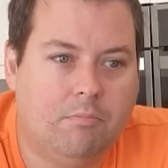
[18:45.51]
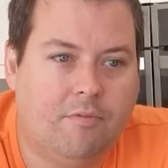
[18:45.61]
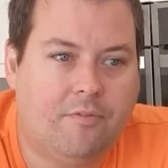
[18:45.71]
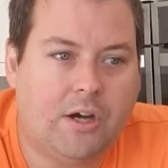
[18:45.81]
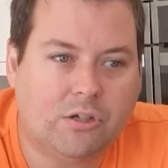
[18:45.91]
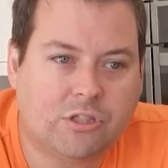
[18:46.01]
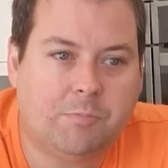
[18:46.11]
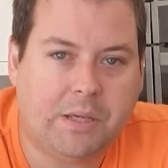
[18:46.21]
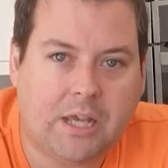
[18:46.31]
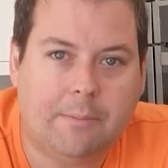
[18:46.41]
fast
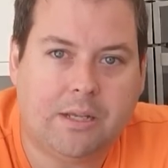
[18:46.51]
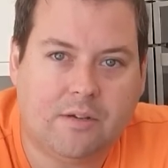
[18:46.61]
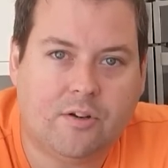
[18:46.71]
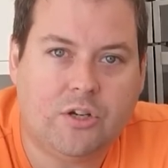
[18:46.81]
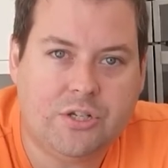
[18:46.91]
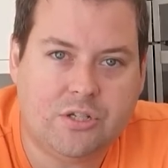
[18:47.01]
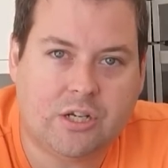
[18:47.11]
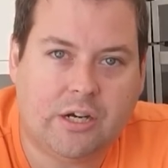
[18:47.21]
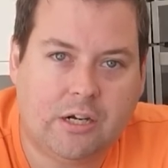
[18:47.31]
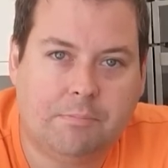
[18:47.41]
becoming a very
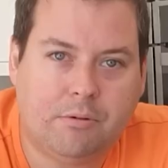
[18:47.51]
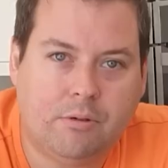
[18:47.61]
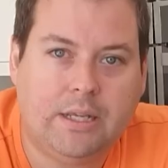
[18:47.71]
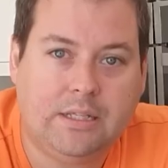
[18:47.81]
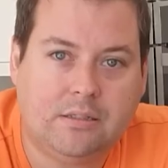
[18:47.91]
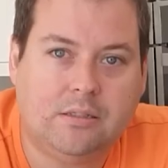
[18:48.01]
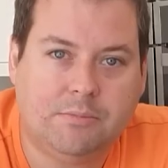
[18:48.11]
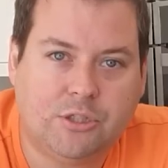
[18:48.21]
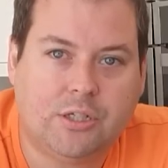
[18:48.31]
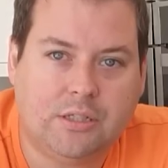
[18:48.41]
desirable, easy
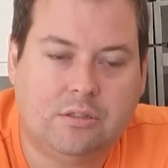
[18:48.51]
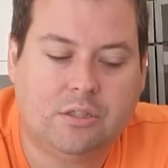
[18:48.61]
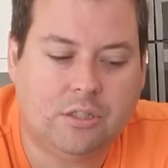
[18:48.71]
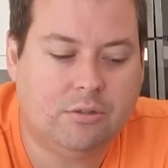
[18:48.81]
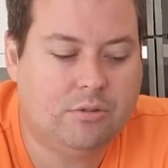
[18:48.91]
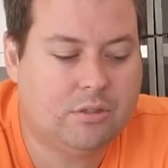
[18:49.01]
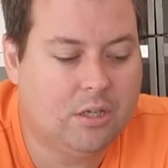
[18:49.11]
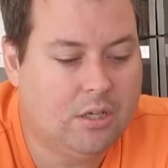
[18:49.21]
machine to use.